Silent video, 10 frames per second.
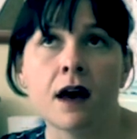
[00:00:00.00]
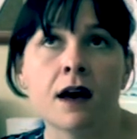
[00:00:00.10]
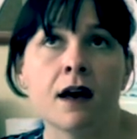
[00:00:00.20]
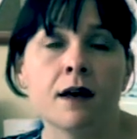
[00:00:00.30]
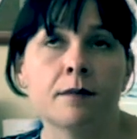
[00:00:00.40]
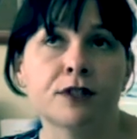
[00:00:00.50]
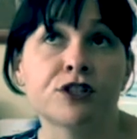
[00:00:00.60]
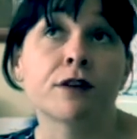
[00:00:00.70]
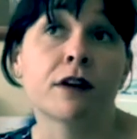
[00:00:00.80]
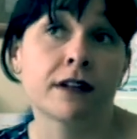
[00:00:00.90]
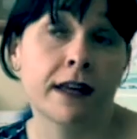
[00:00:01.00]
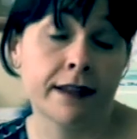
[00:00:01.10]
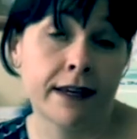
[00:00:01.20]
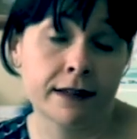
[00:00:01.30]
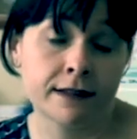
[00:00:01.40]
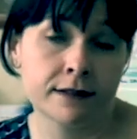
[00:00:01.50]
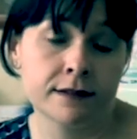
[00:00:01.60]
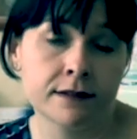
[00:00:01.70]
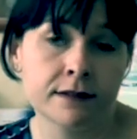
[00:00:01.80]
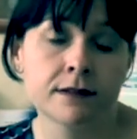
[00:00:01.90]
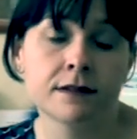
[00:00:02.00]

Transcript: Um, a show called L A X.